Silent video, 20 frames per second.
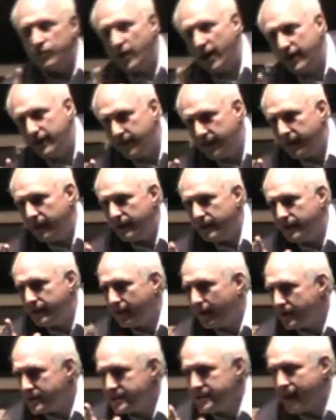your idea
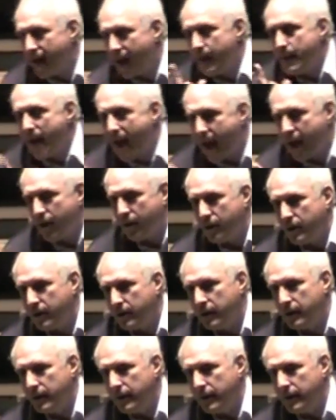does not matter.